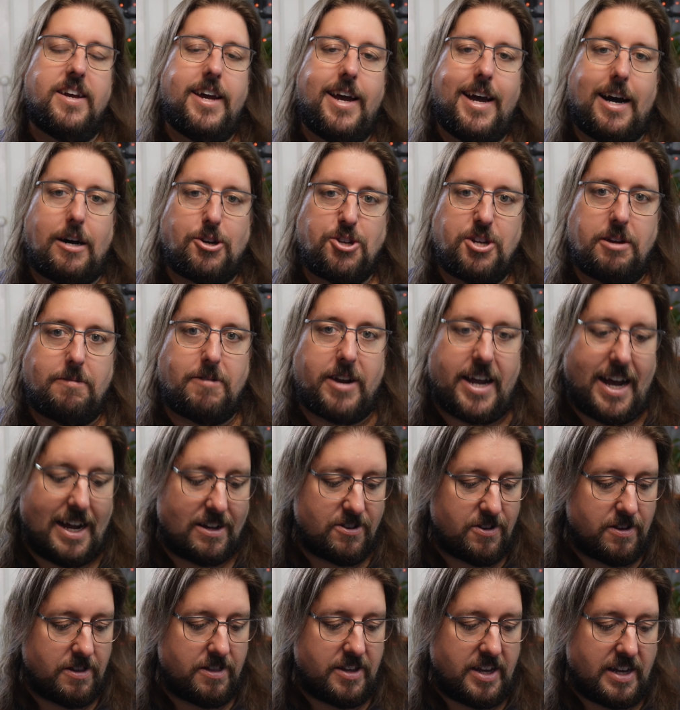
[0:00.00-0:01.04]
how she reacts
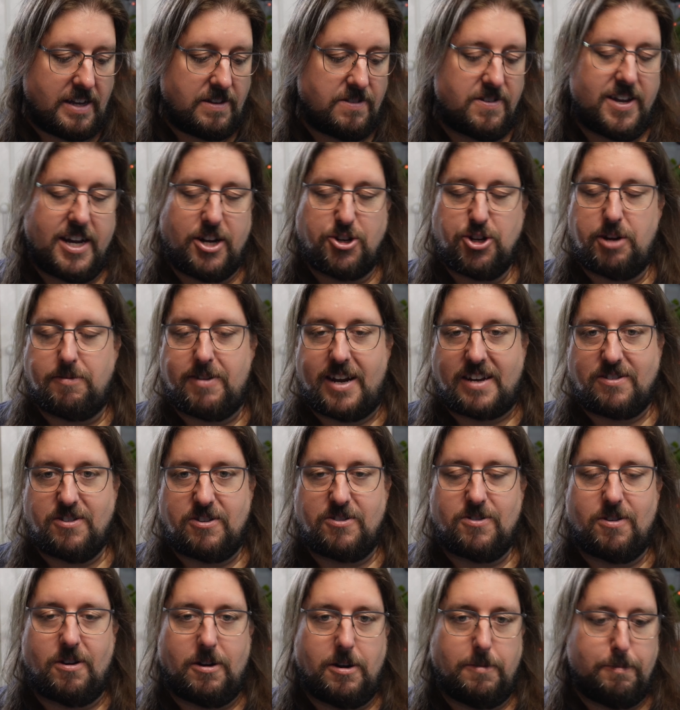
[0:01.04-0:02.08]
to things, how she reacts to
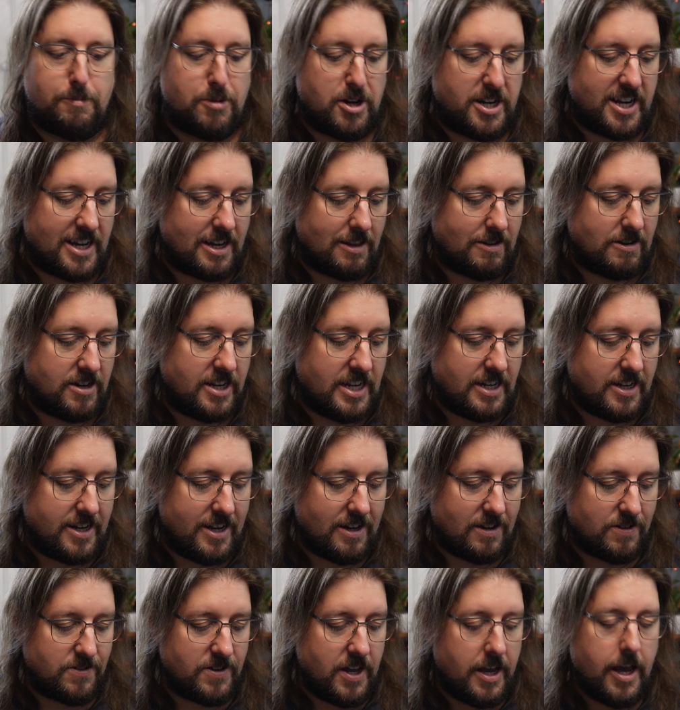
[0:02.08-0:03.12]
certain particular
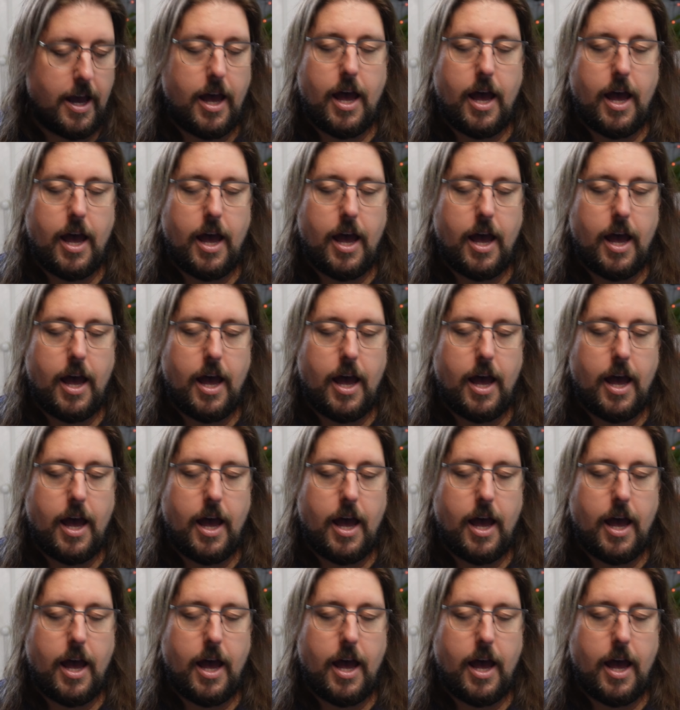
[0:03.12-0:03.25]
details.